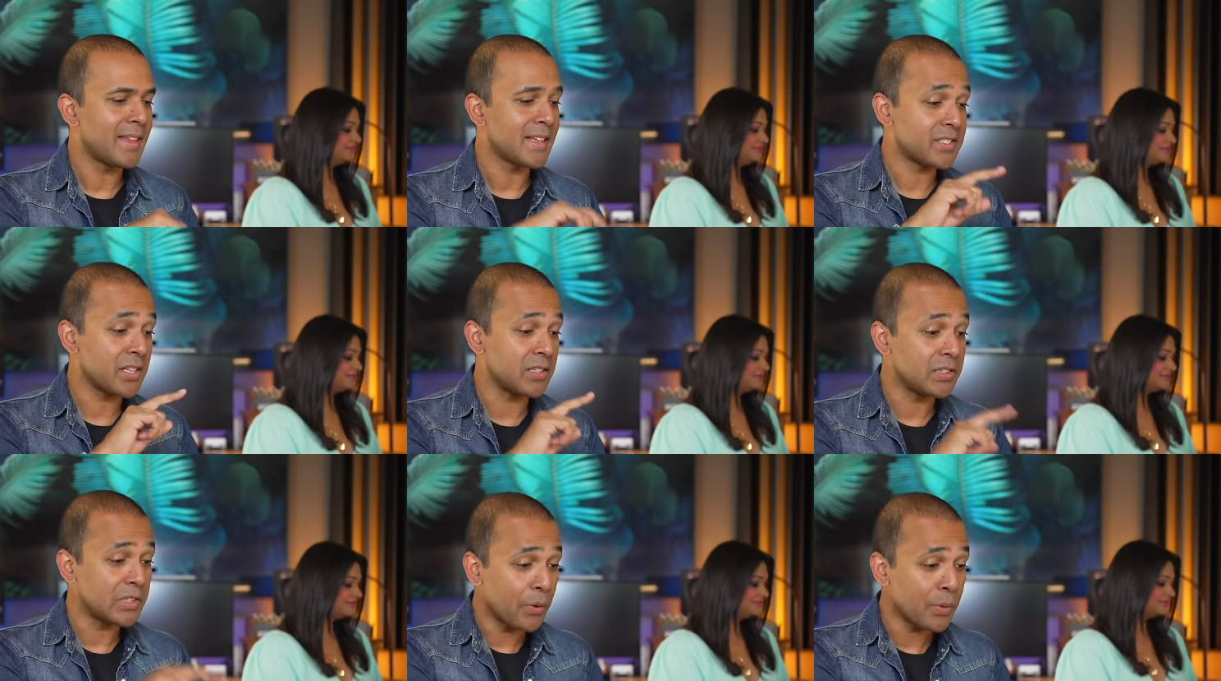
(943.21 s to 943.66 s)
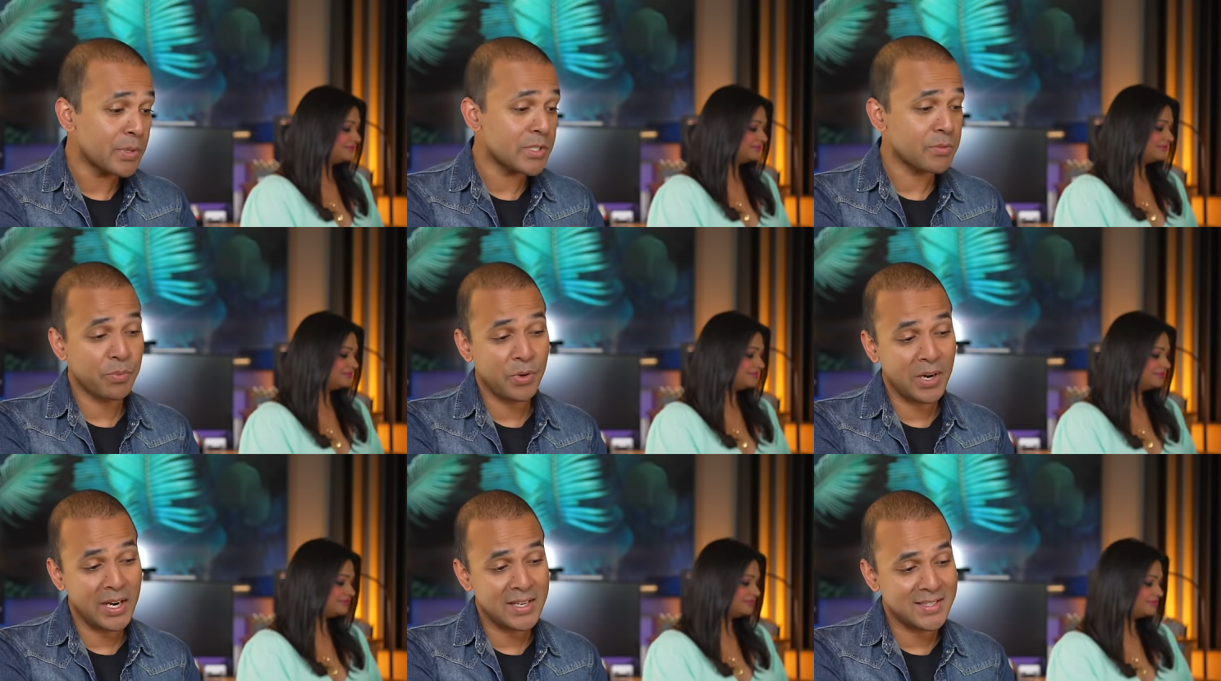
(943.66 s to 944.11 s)
Speaker 1: That's the
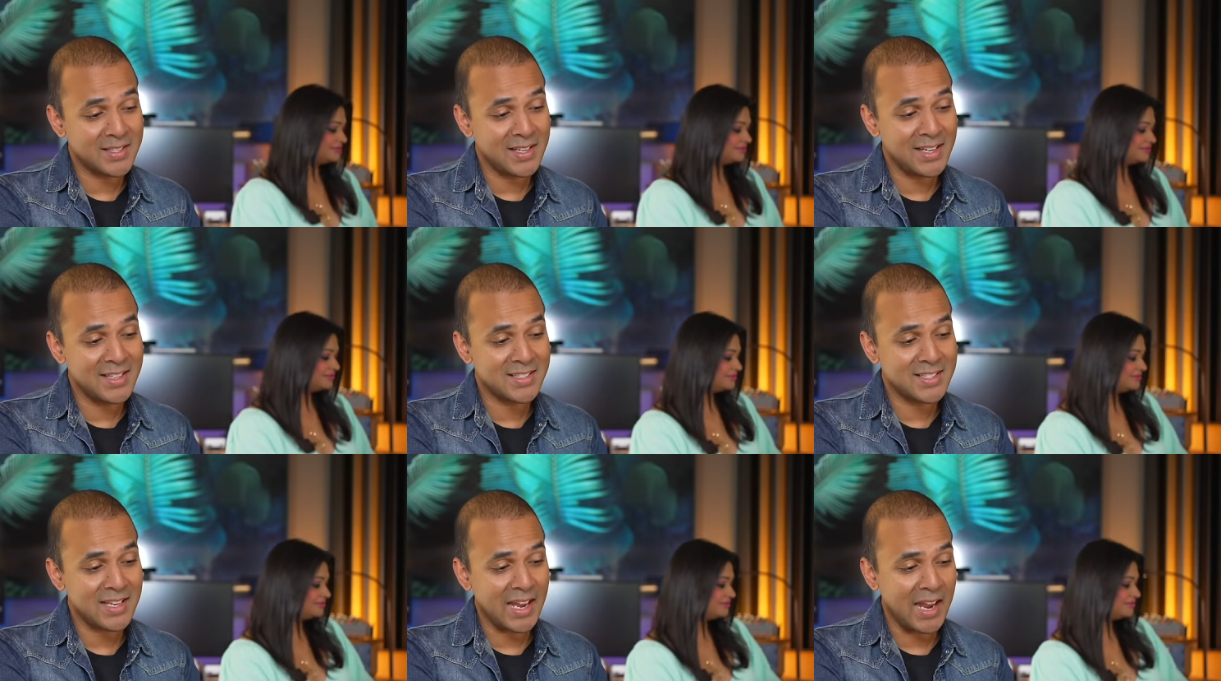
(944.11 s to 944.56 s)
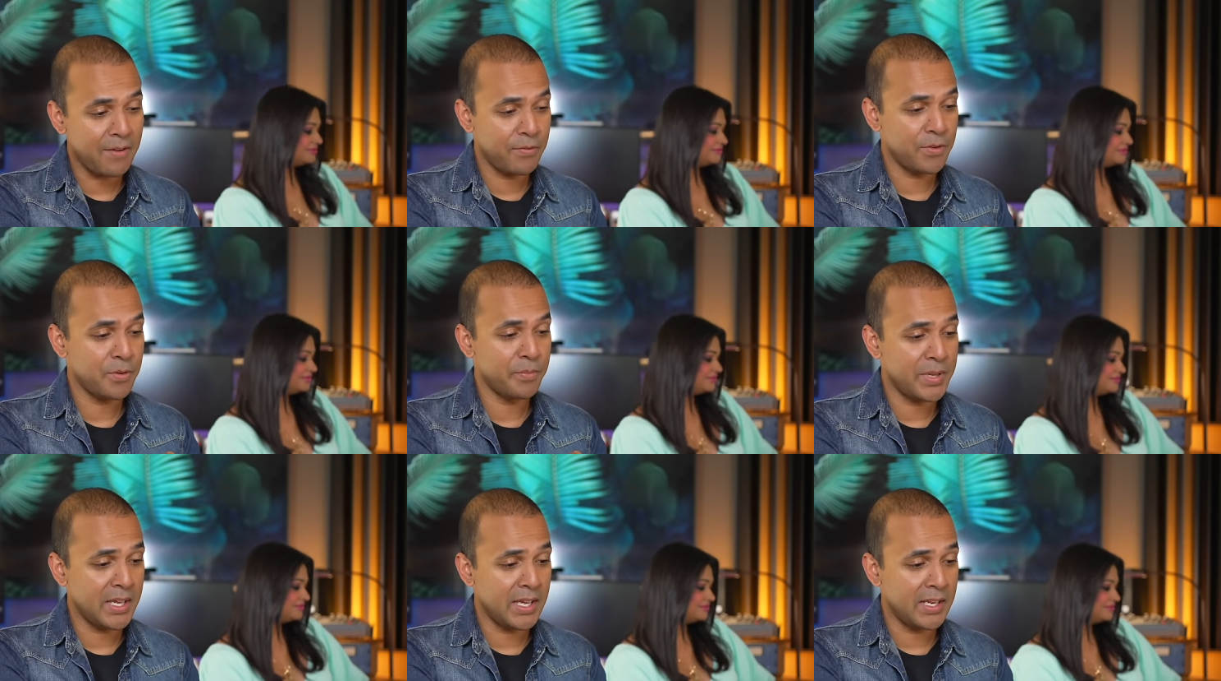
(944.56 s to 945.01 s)
lowest price it's
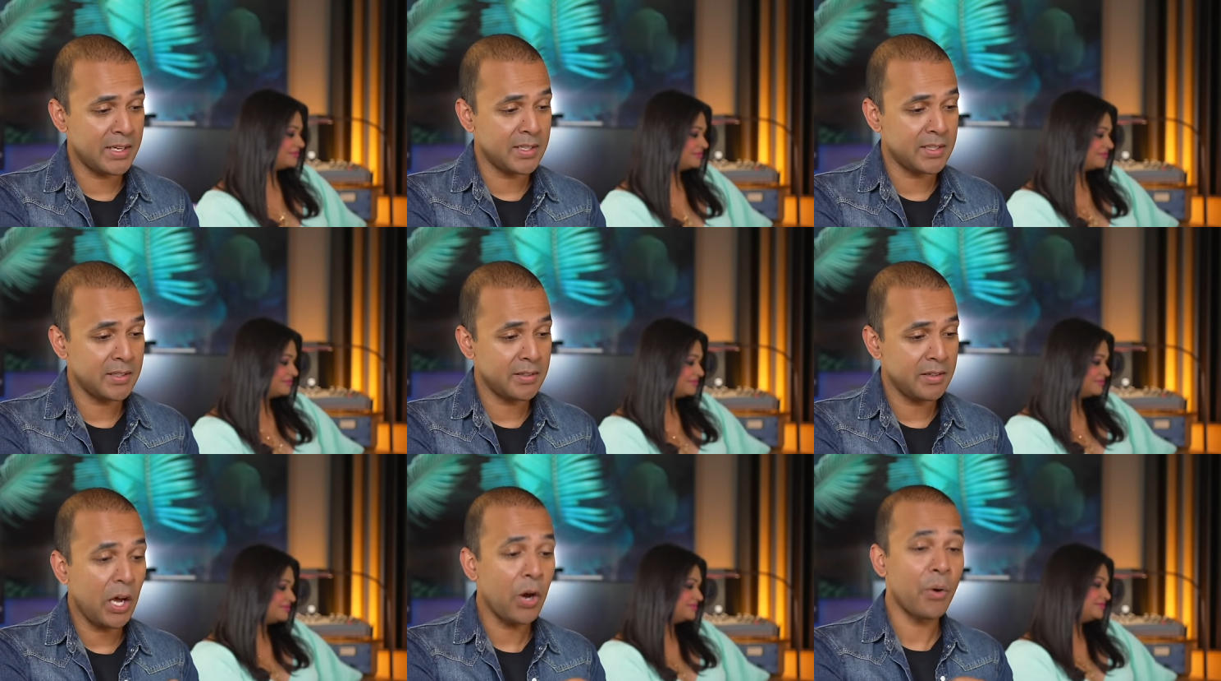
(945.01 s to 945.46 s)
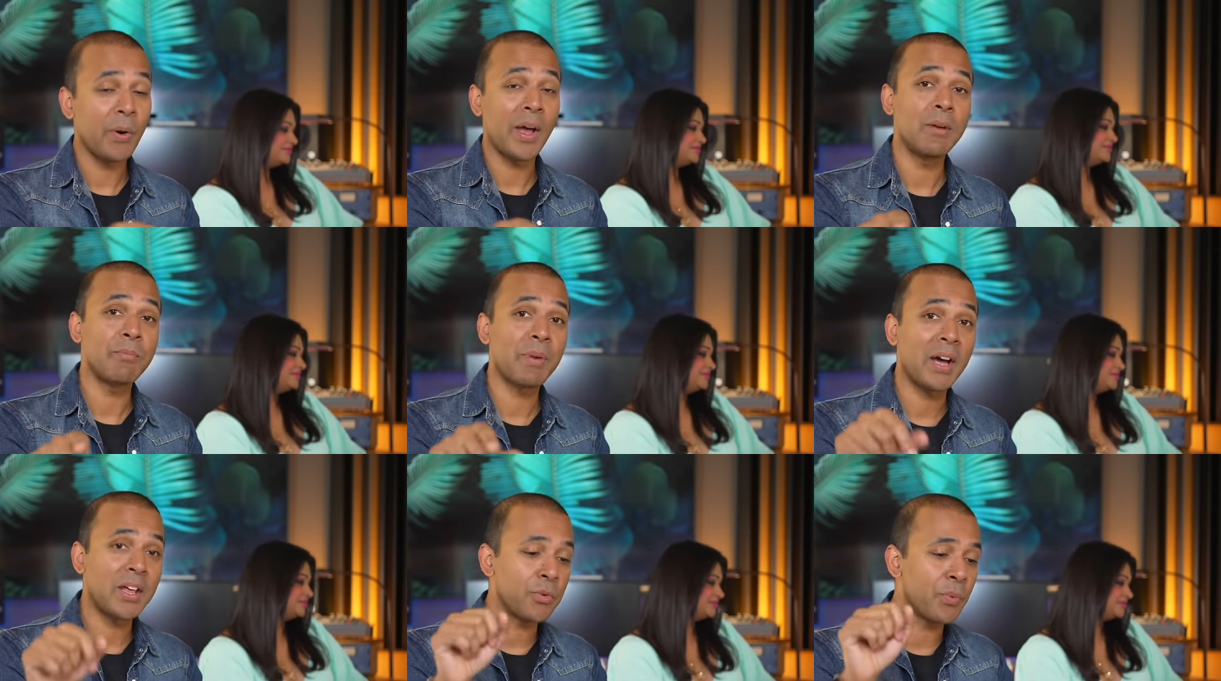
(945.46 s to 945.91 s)
ever been. Oh,
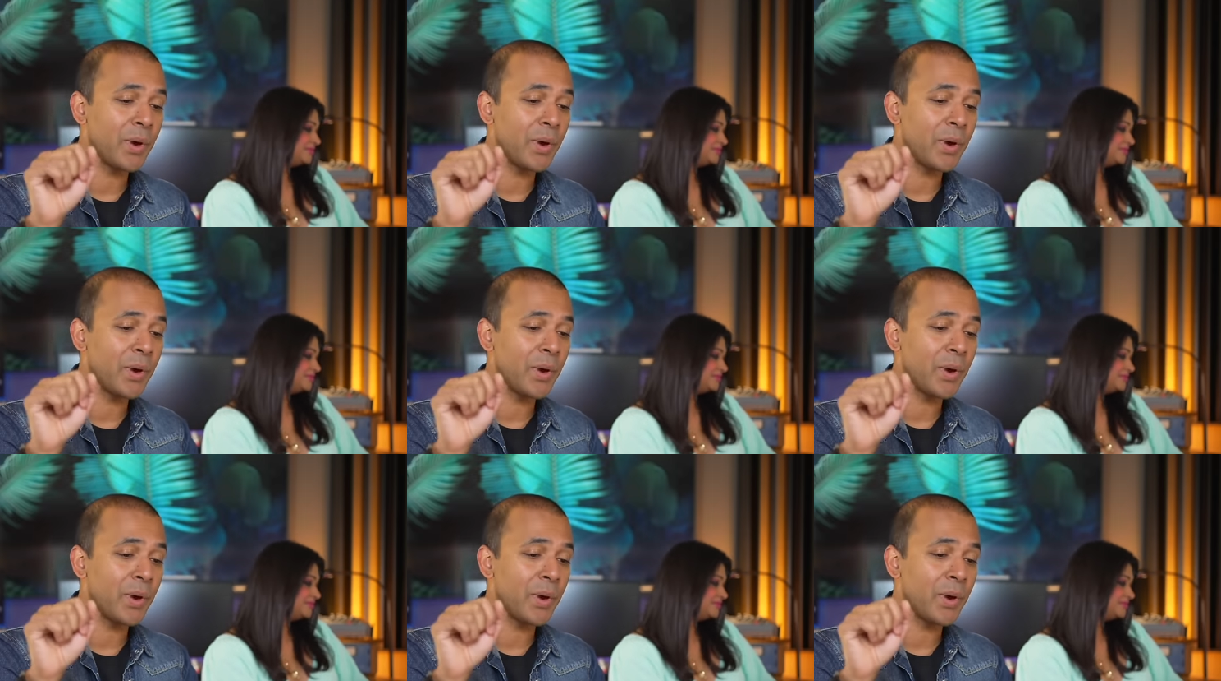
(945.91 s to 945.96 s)
and by the